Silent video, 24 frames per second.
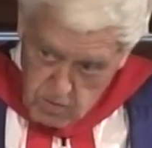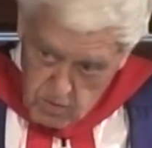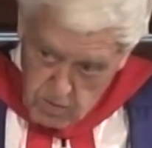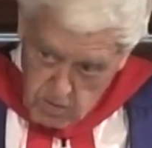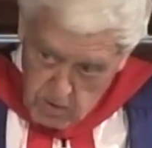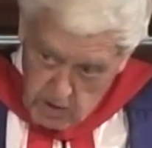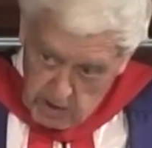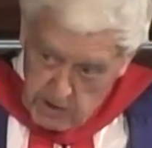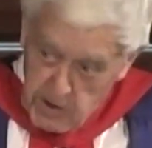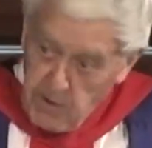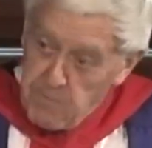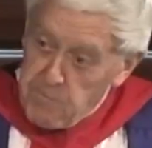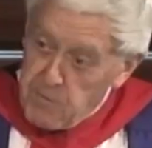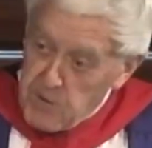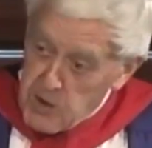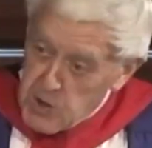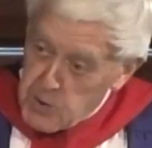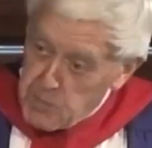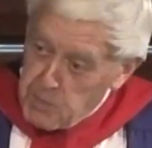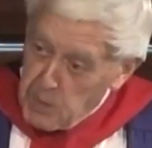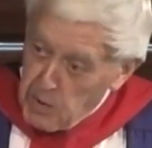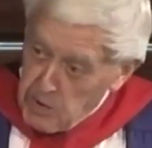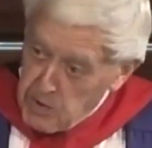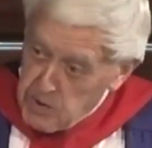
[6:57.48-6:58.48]
a different
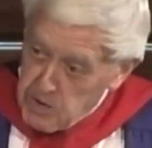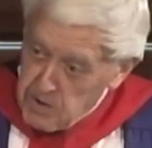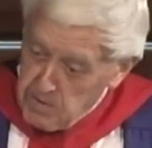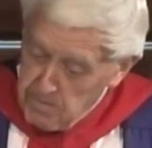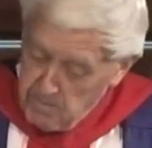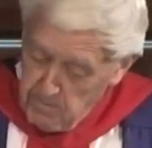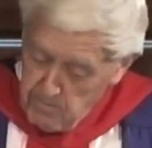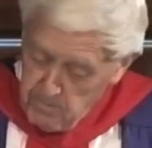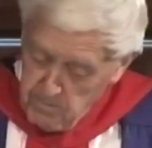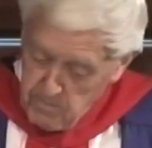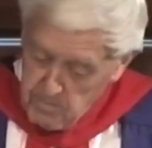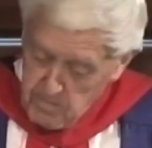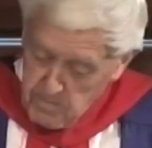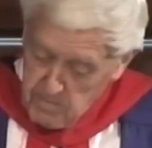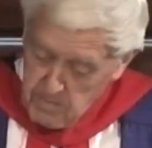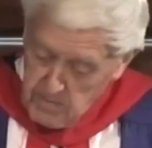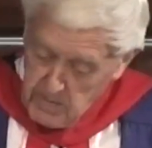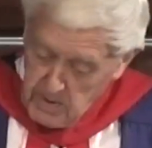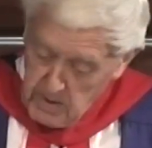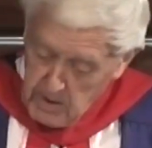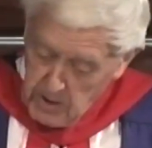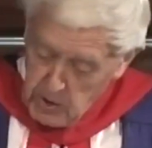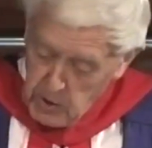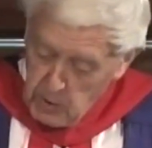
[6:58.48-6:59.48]
spirit
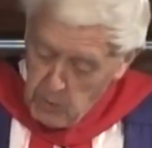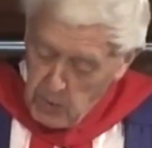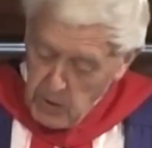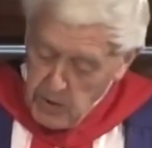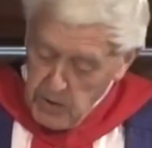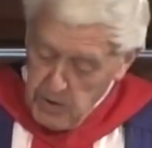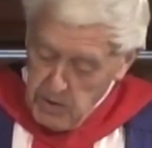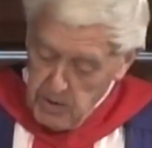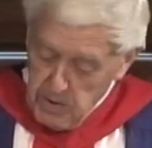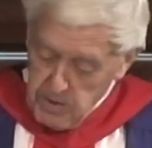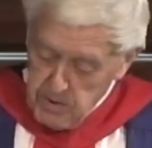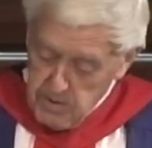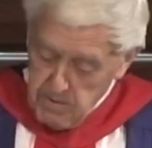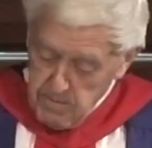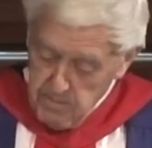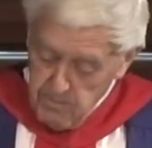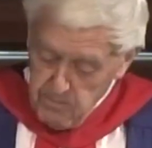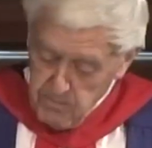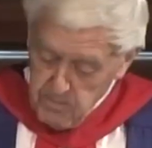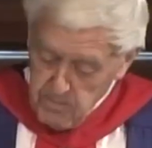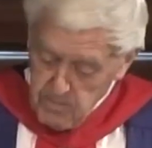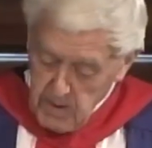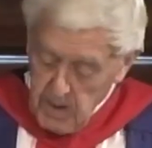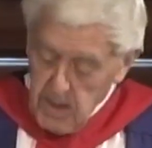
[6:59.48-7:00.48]
in the world.
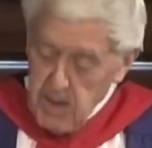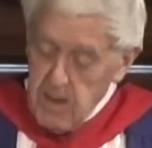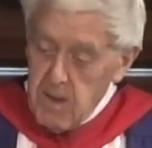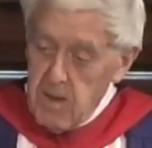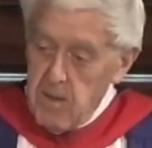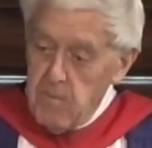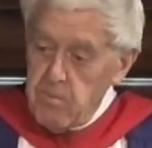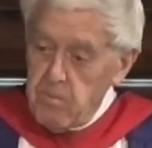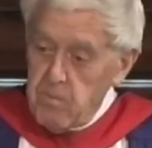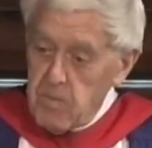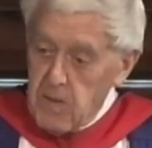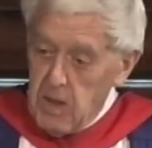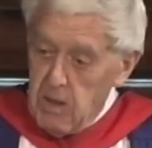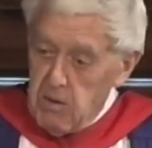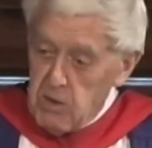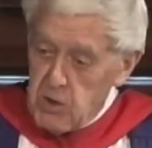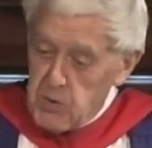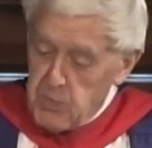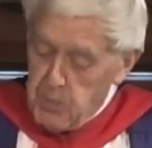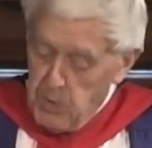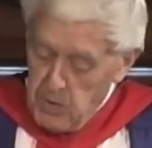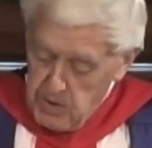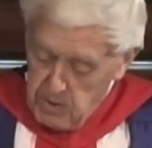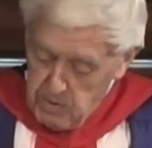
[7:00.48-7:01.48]
He was
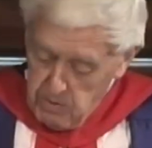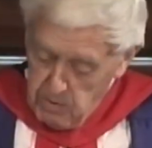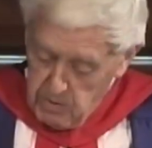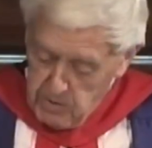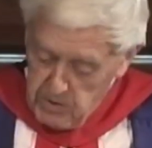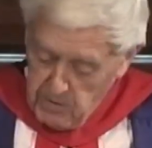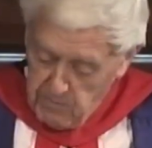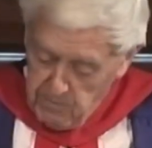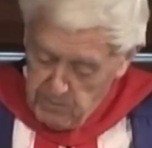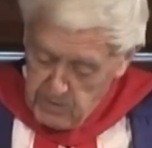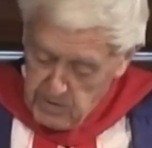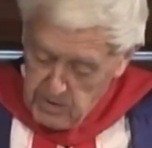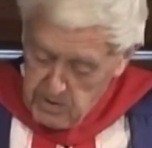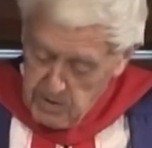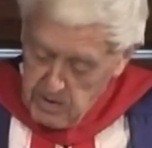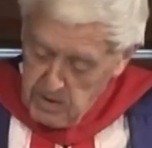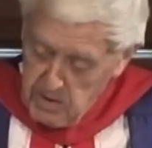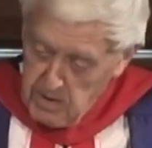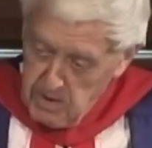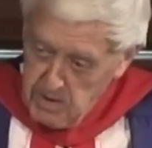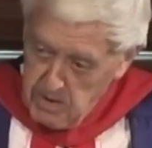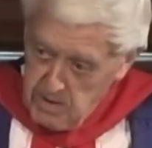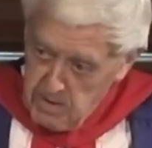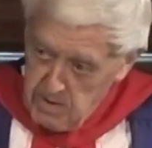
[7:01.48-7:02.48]
pointing to a different
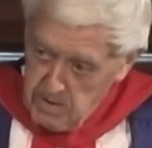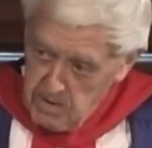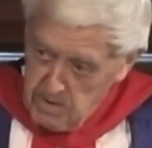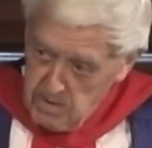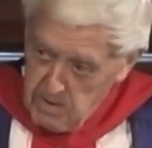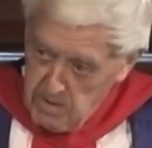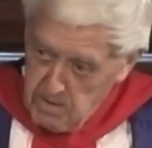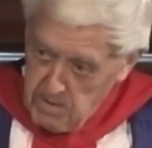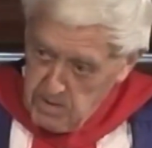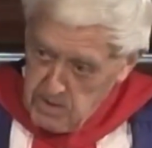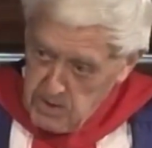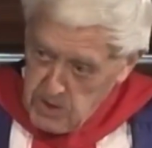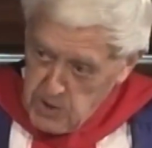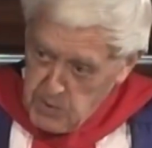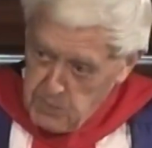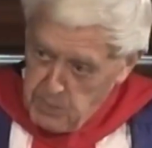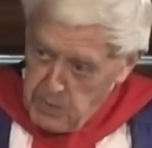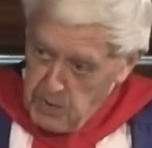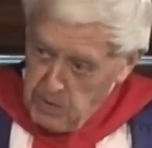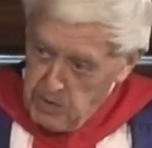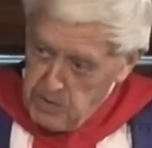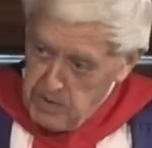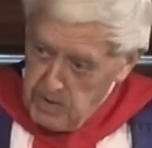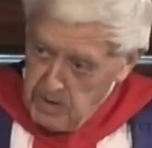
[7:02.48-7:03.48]

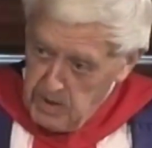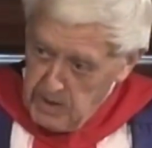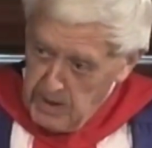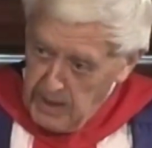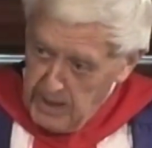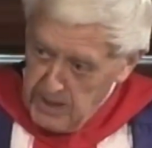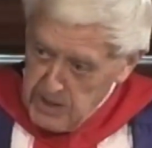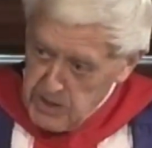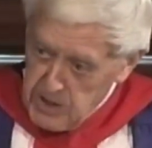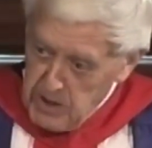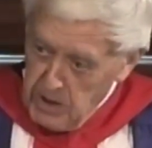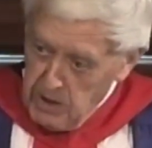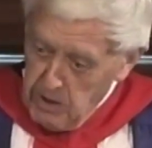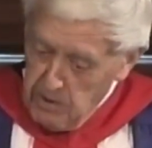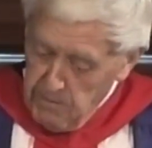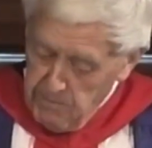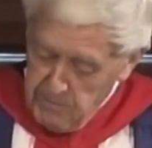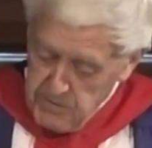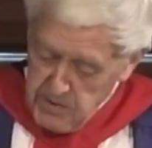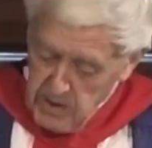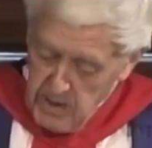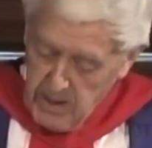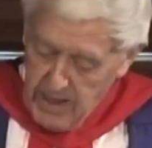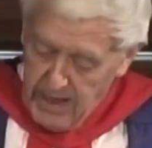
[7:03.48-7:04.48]
spirit in
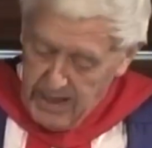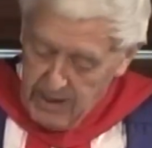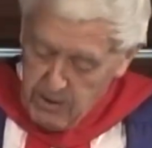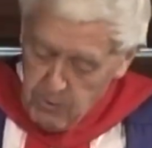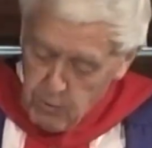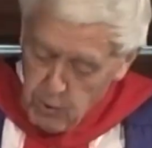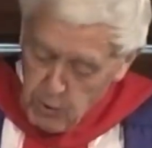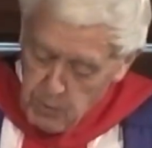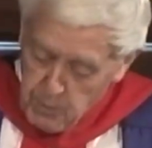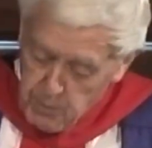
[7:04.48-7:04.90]
ourselves, a good